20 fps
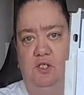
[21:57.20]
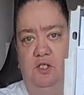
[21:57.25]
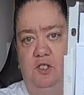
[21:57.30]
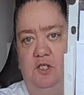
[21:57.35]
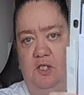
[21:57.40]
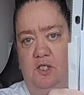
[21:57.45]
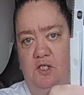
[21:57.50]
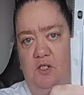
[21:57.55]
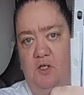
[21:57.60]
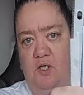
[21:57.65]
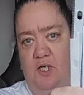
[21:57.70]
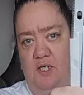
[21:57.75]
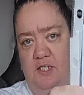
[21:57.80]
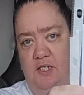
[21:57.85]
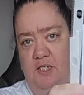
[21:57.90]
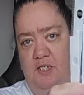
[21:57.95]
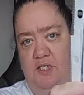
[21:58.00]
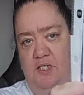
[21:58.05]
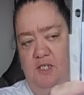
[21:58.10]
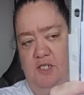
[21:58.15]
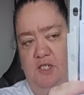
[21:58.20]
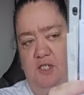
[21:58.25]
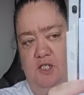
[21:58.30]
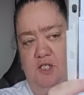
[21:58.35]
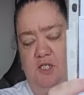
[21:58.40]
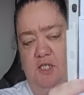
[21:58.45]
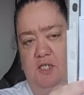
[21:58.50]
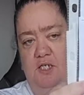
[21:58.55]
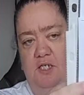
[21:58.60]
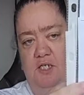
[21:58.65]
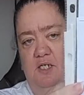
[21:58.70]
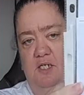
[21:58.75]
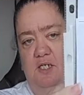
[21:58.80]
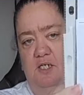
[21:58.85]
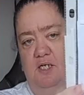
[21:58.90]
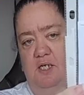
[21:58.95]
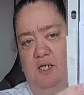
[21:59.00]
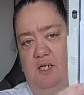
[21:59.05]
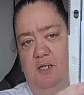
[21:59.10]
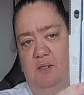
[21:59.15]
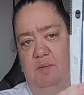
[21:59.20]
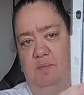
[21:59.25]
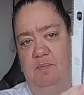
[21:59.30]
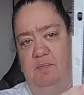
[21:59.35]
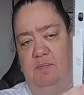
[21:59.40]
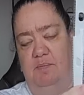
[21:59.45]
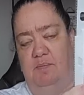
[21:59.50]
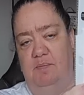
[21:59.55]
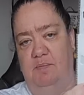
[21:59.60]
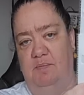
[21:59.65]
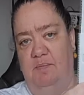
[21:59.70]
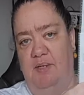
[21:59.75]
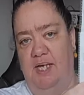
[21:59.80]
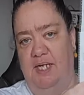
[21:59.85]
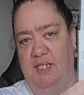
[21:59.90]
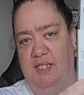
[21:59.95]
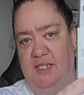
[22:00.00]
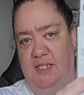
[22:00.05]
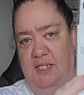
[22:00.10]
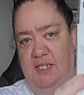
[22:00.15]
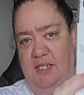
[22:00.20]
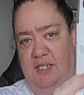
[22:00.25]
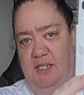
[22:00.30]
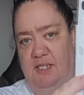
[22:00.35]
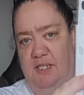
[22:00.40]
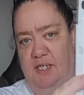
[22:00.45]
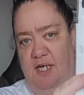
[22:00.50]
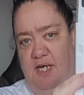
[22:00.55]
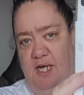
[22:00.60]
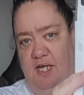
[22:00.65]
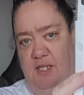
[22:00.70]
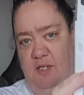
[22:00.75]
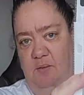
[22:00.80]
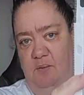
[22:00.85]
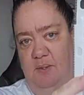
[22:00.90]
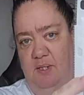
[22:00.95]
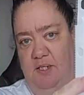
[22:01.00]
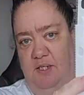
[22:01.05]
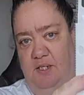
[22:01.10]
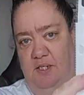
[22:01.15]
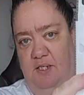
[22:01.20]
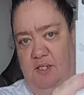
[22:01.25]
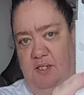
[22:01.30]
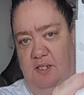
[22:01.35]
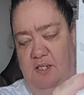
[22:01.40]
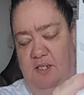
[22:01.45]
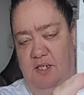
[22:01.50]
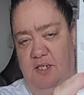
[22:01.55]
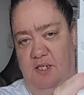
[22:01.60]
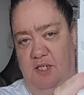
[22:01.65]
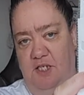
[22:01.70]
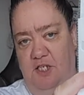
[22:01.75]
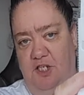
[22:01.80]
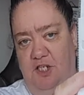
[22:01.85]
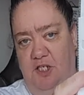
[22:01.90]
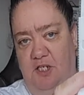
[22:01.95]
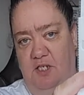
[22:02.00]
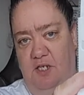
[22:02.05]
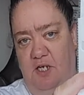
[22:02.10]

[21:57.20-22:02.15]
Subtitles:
Just Cross Stitch magazine Halloween edition,